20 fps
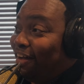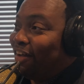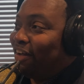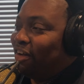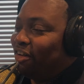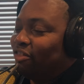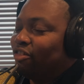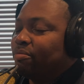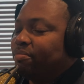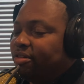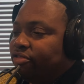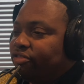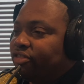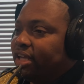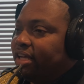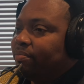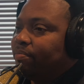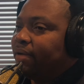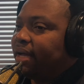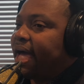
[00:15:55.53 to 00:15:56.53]

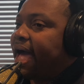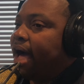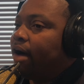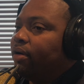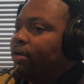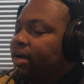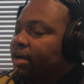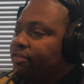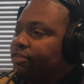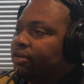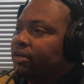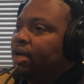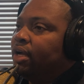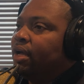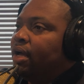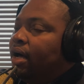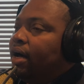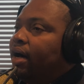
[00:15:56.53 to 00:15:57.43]
100%. But however,